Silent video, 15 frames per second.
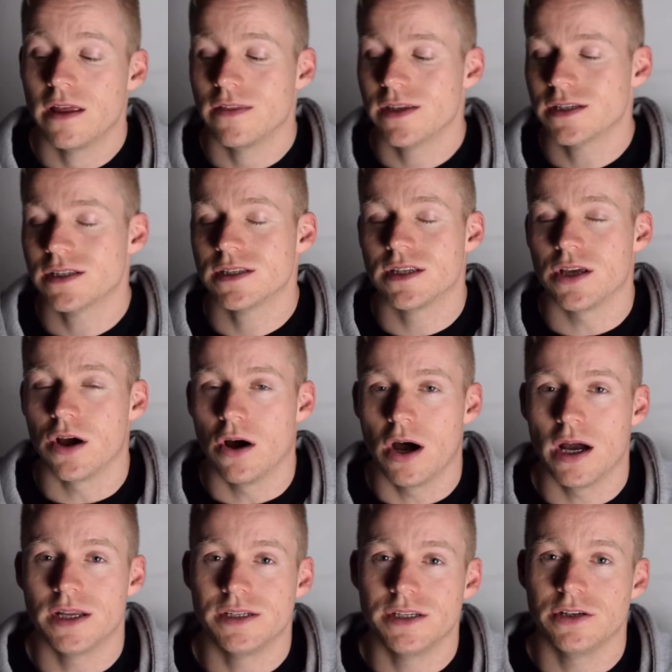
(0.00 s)
This is the
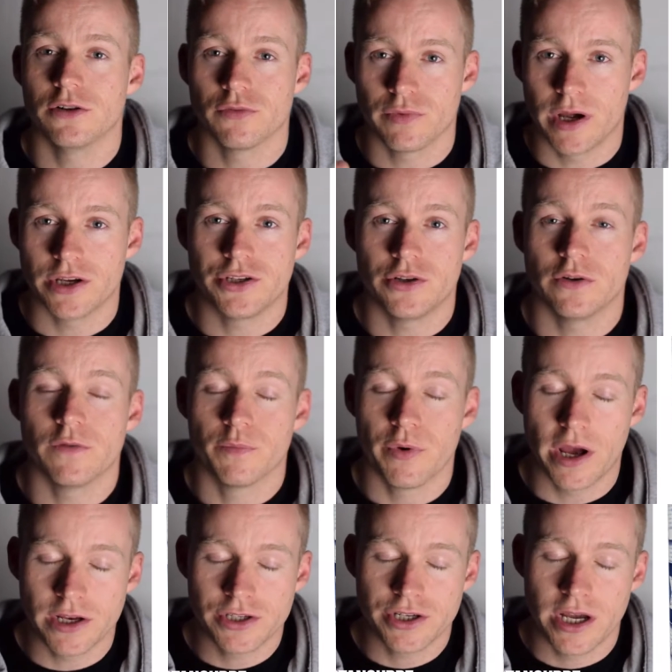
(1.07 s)
ideal ratio of
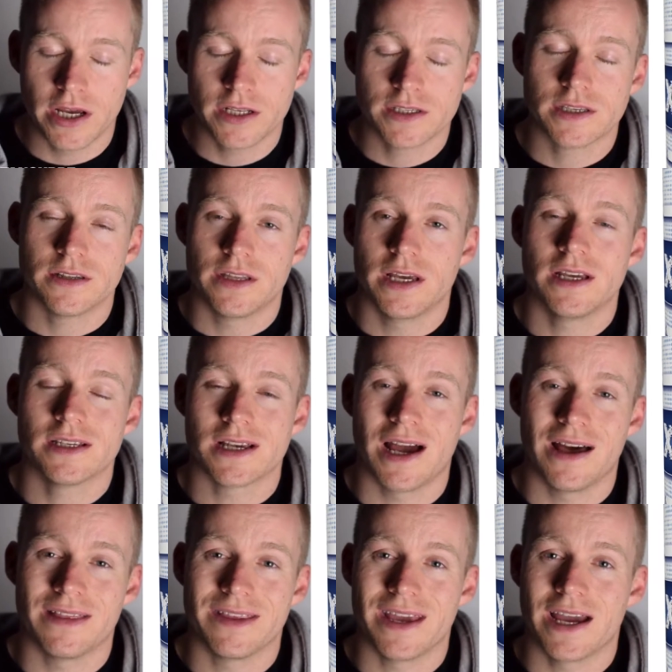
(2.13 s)
branched chains. These
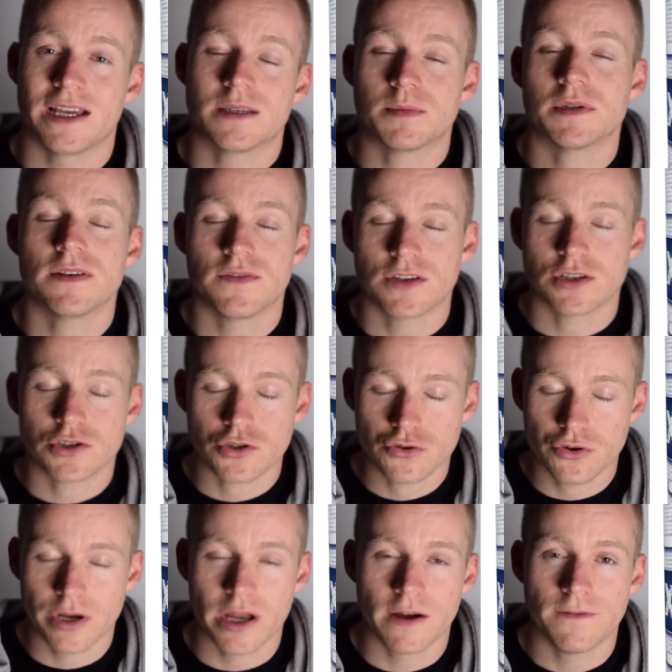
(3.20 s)
are the A-specific
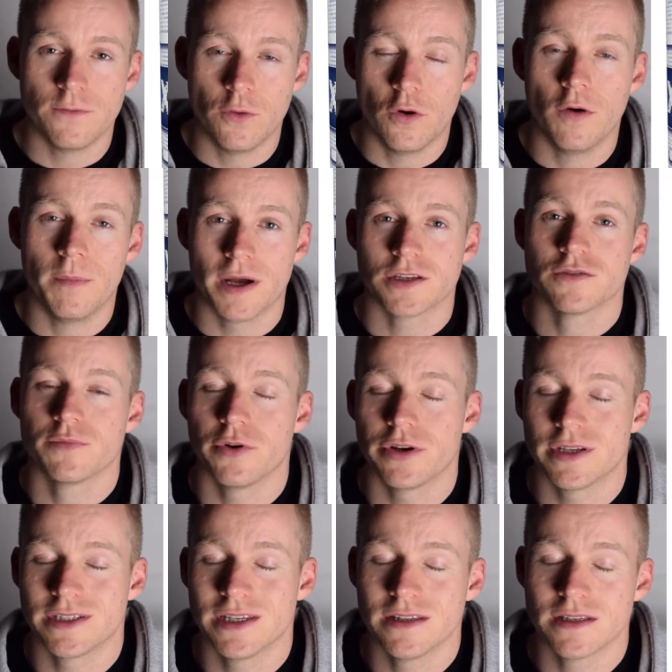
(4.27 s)
trigger for muscle
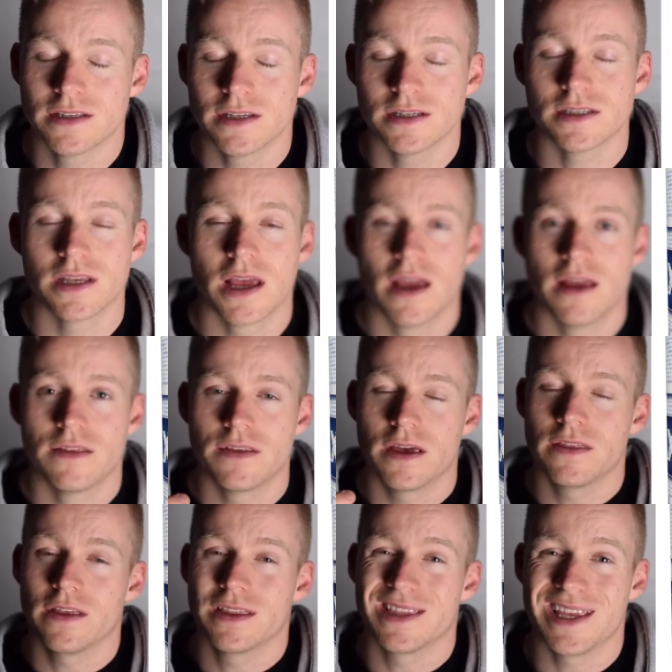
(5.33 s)
protein synthesis. They're
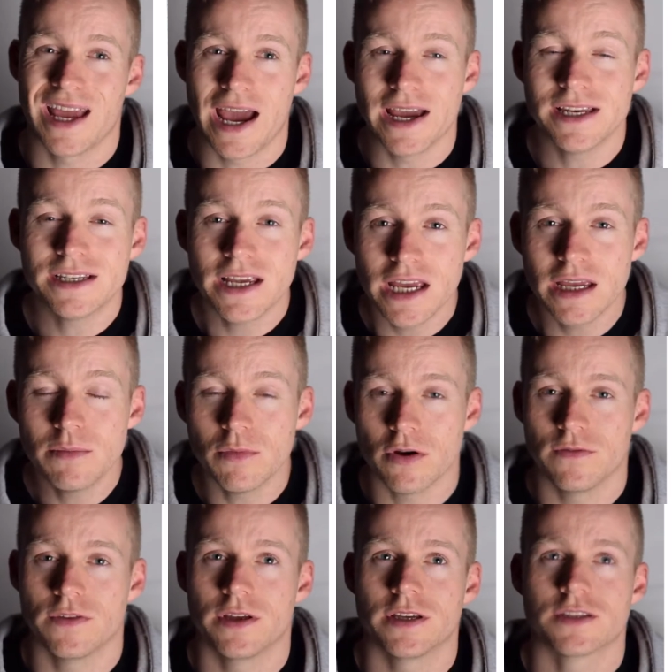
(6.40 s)
the A team
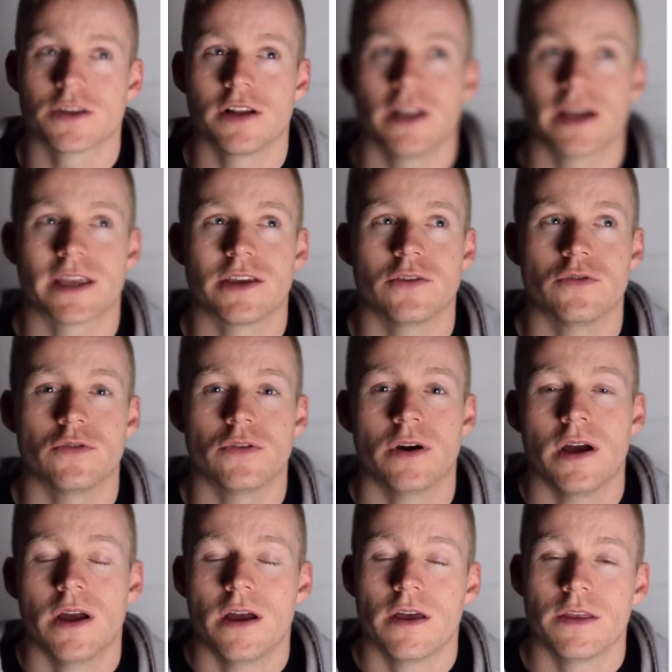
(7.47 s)
of the sort of like your
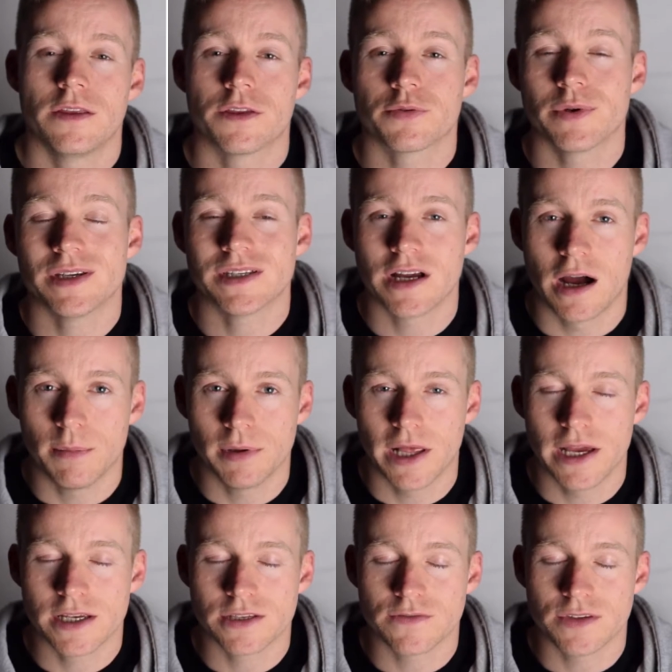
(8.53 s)
3-star
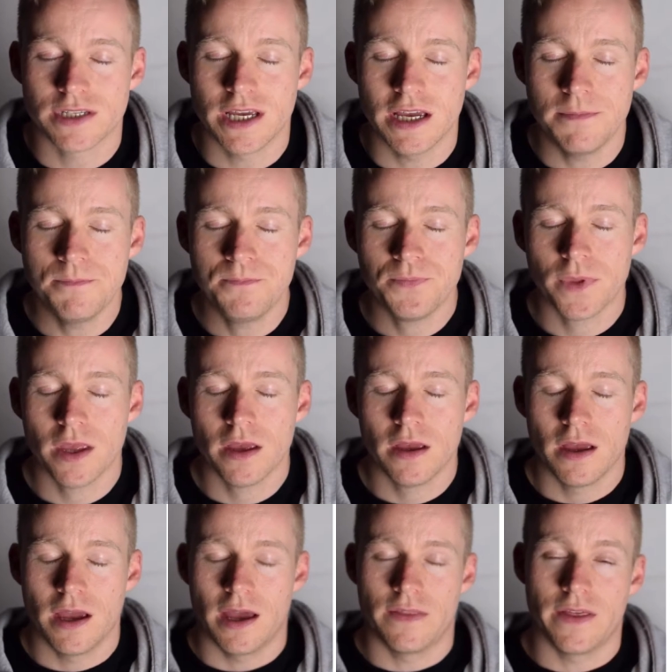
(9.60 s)
players of the team,
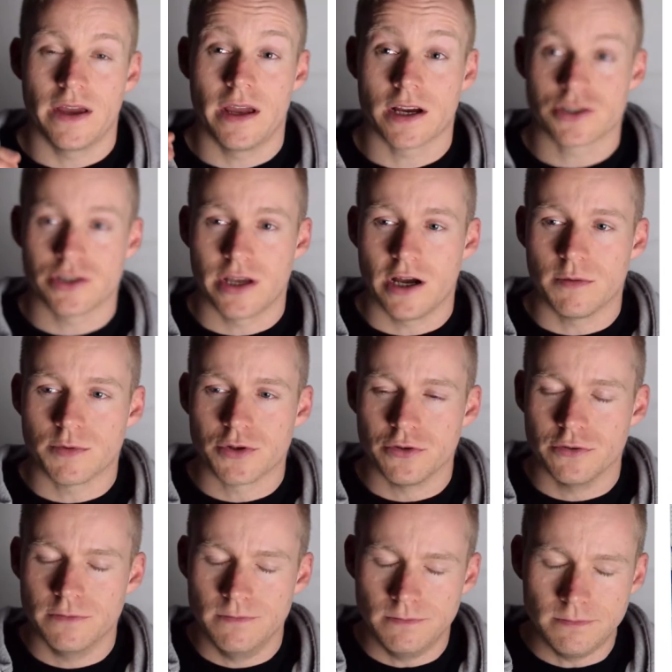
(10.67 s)
and they actually help
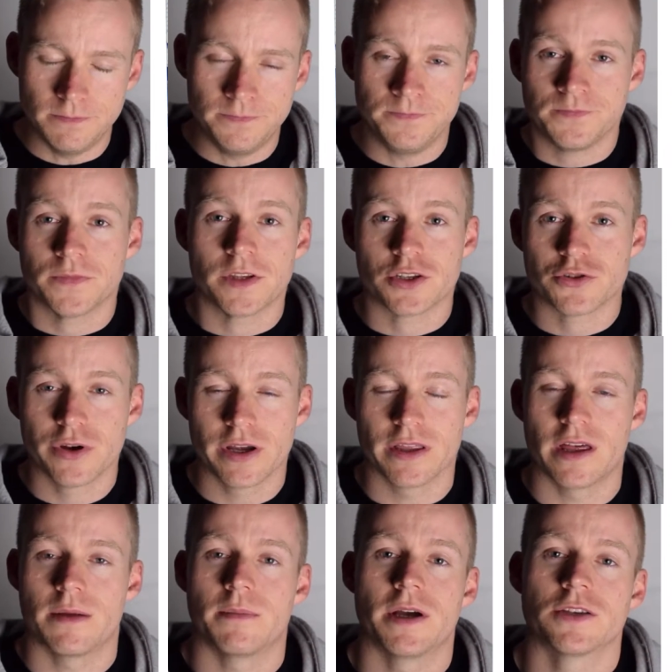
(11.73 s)
to trigger
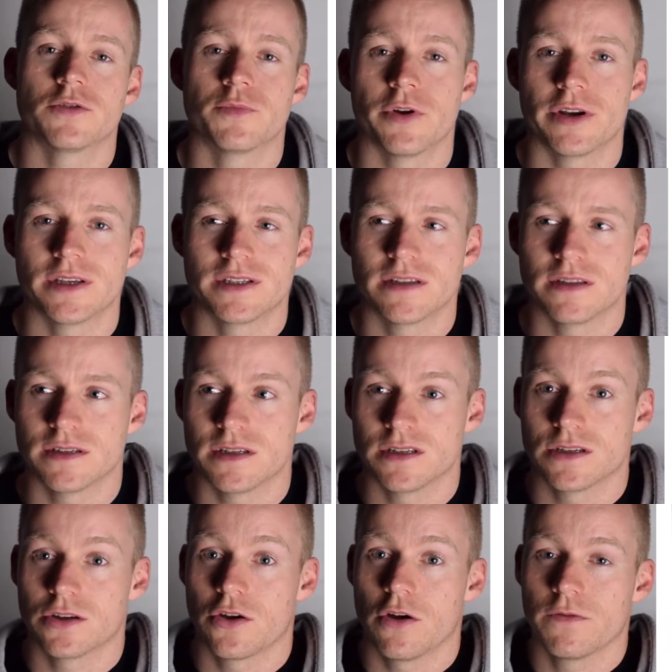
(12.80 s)
that muscle protein synthesis
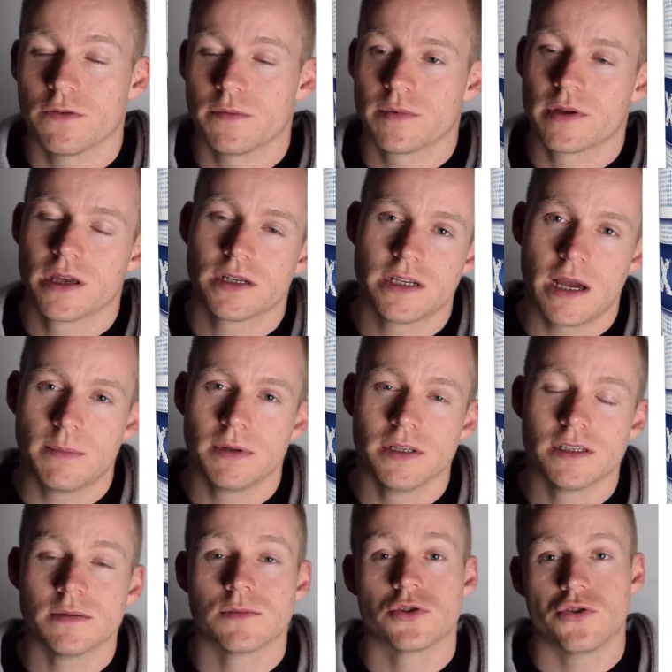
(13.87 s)
to go from
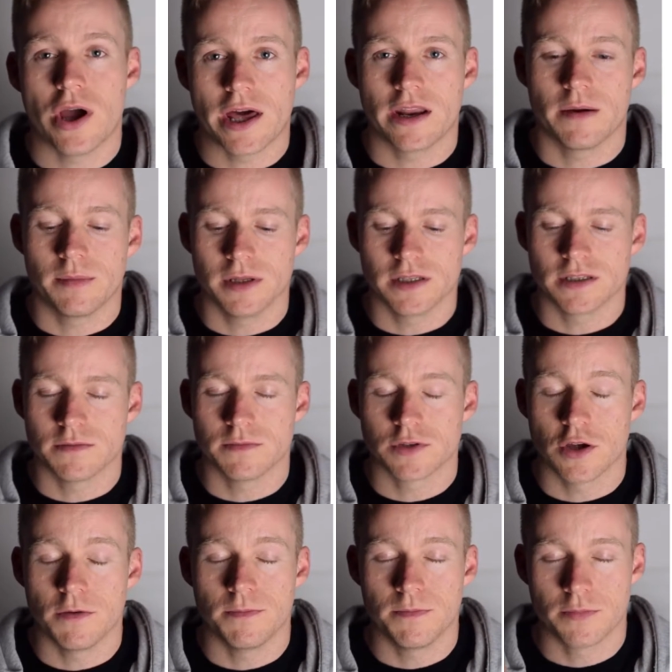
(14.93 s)
catabolism to anabolism.
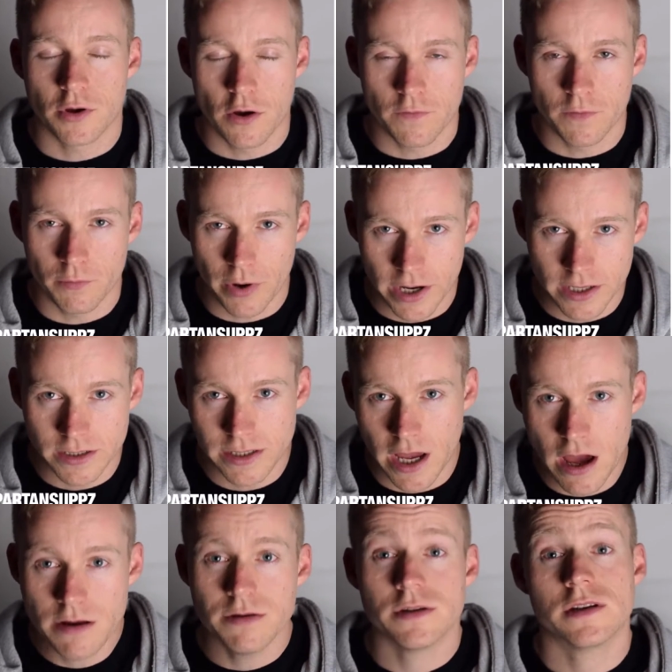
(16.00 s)
So go from breaking
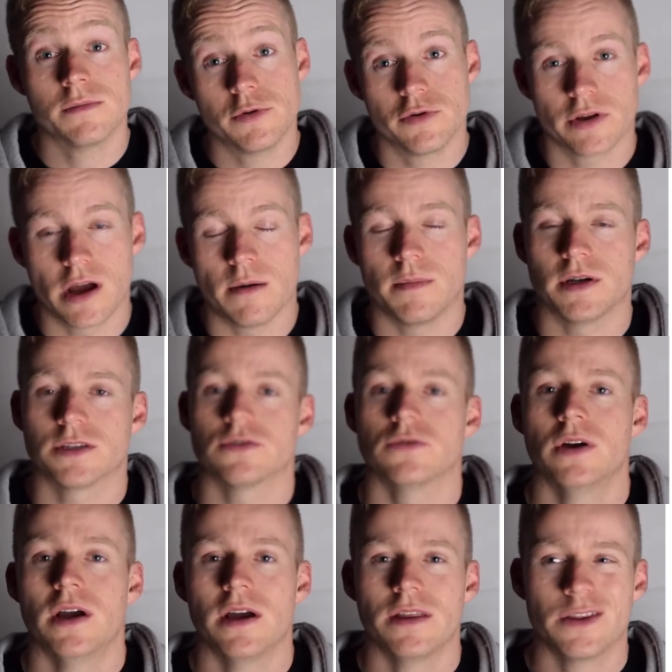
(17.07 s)
down to building up muscle.
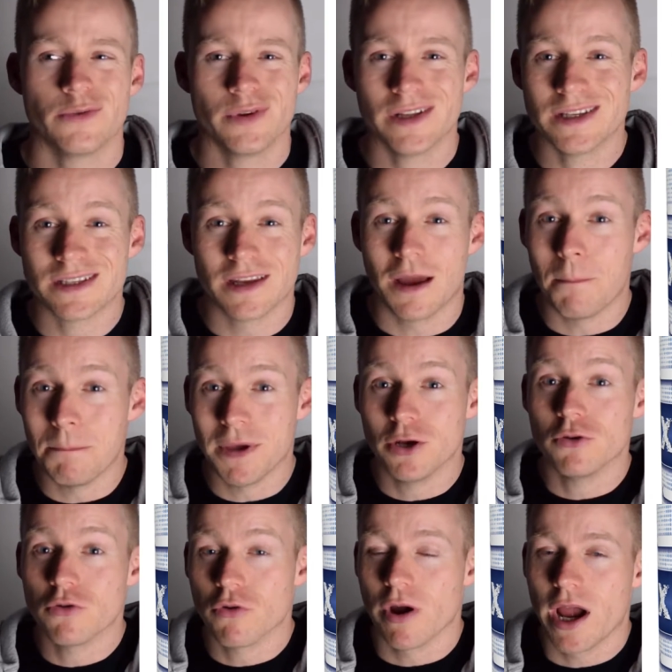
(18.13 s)
There really isn't a
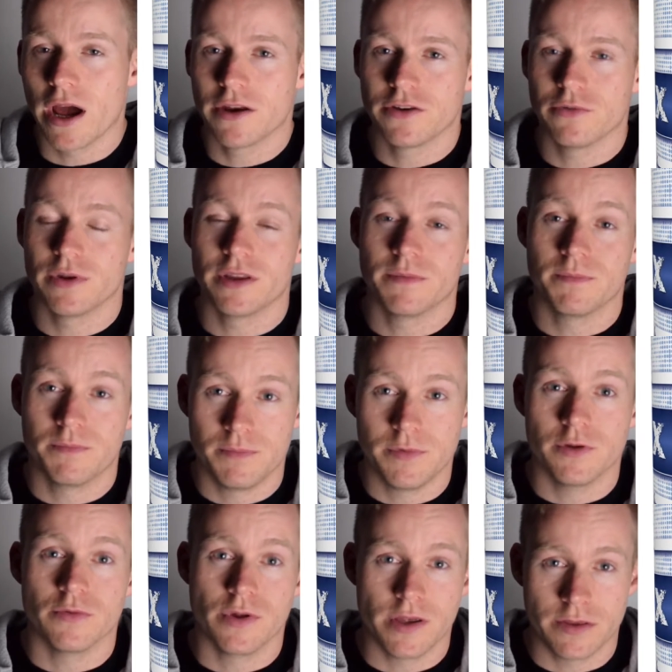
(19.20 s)
middle ground. You're
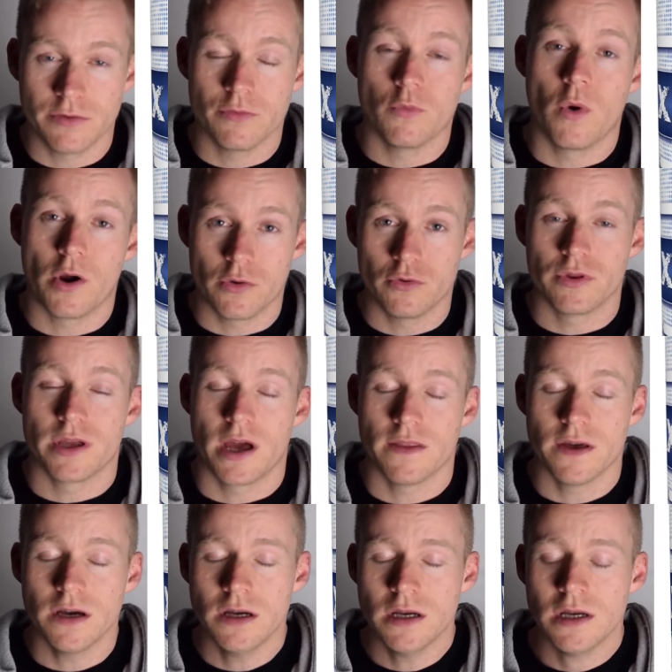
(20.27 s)
either one or the
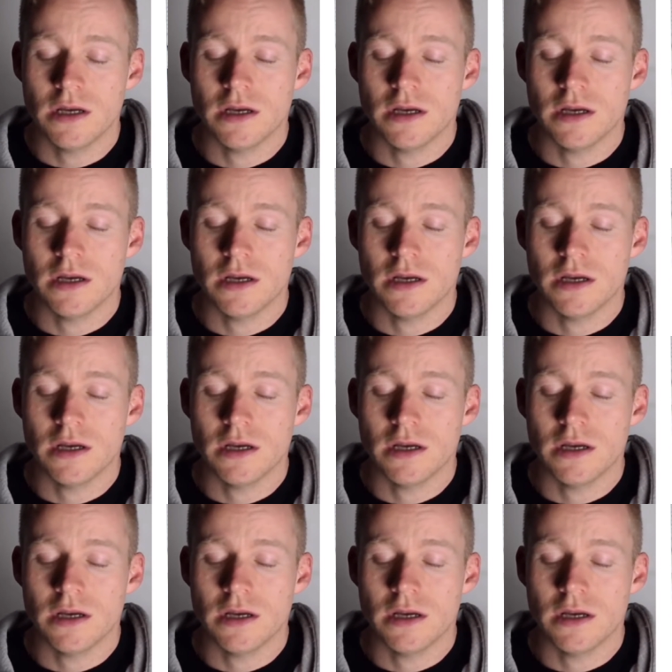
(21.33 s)
other.